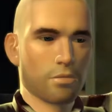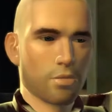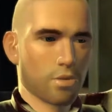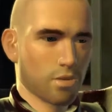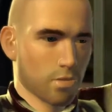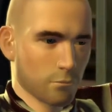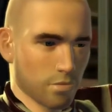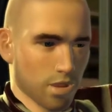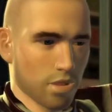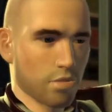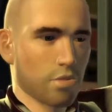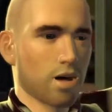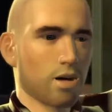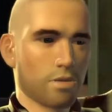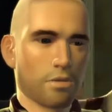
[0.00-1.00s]
You
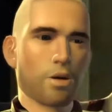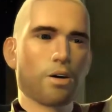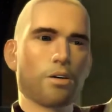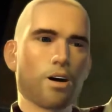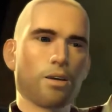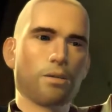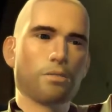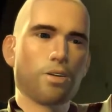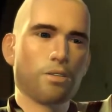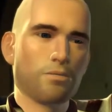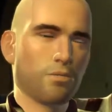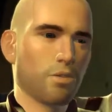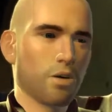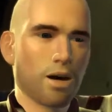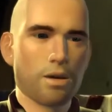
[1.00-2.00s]
double-crossed your own
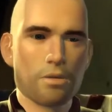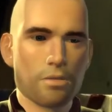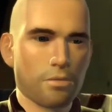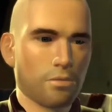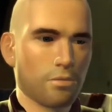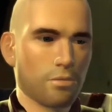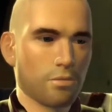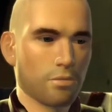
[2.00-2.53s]
girlfriend?